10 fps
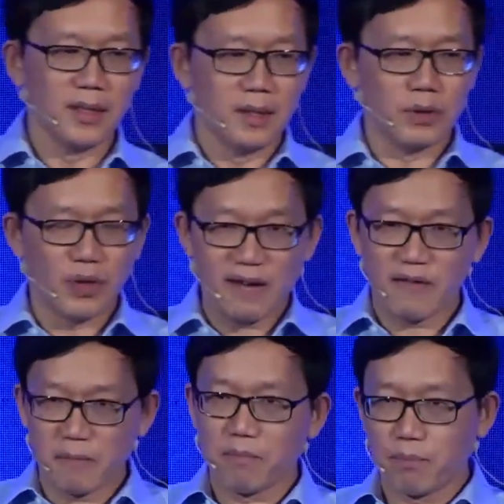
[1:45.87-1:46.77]
we don't
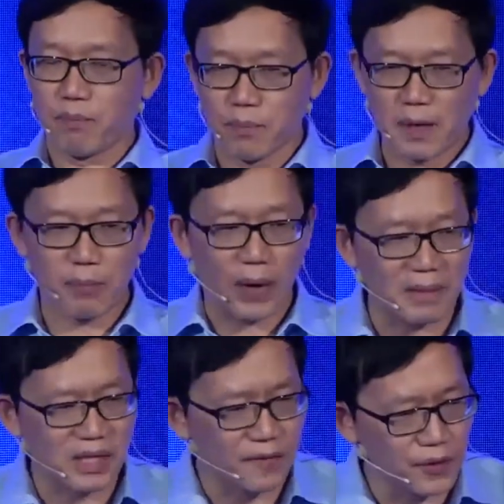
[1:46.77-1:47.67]
have a
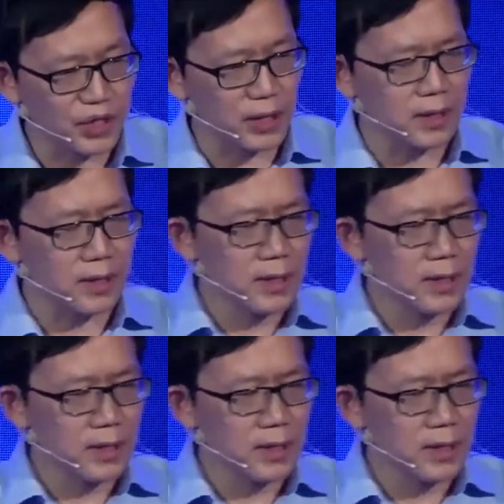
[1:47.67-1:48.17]
promising future.